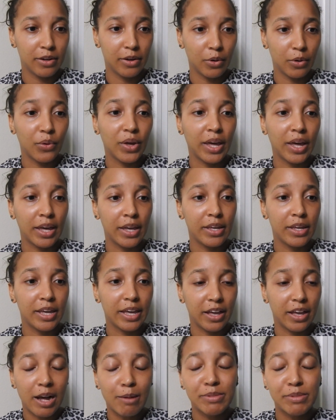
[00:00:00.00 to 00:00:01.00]
Okay?
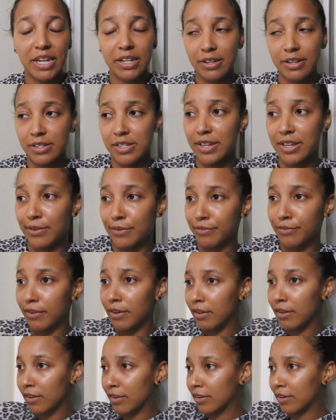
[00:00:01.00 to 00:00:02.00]
And come take this
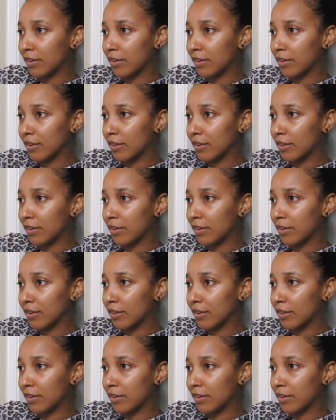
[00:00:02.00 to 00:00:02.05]
selfie.